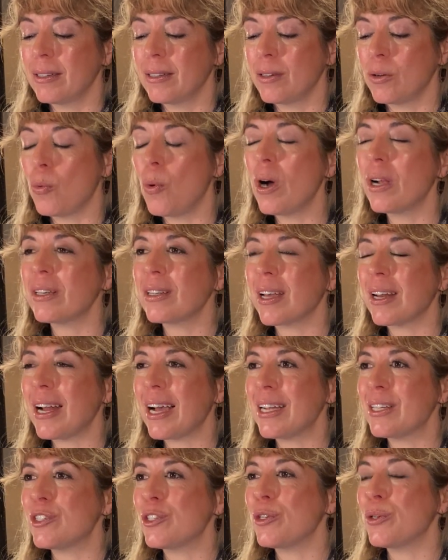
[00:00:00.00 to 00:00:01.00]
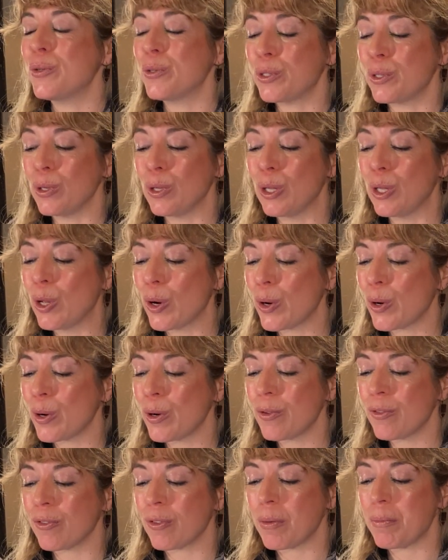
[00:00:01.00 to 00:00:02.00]
What can I do to
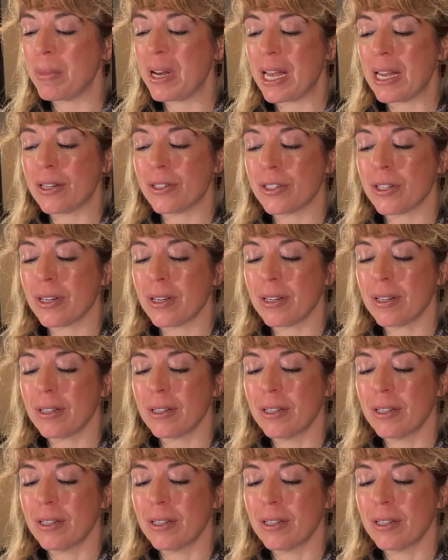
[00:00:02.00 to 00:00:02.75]
learn from nature,